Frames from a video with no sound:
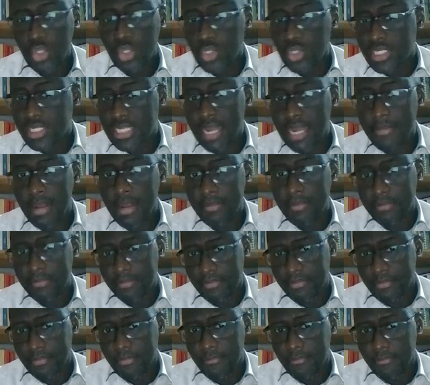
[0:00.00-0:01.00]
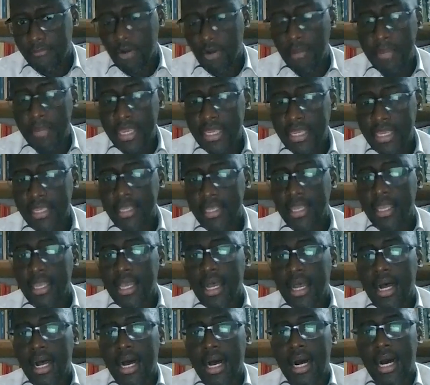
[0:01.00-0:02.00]
To sum up, for me,
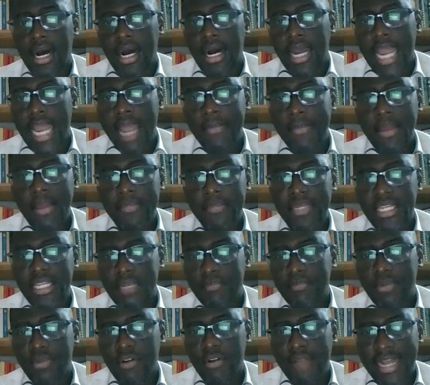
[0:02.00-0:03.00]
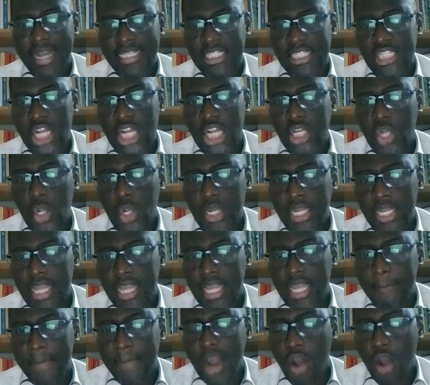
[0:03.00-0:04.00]
MMT provides not
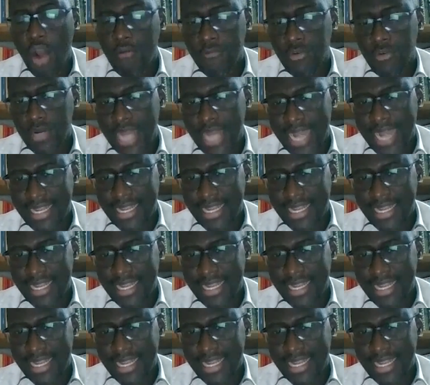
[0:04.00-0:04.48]
only a powerful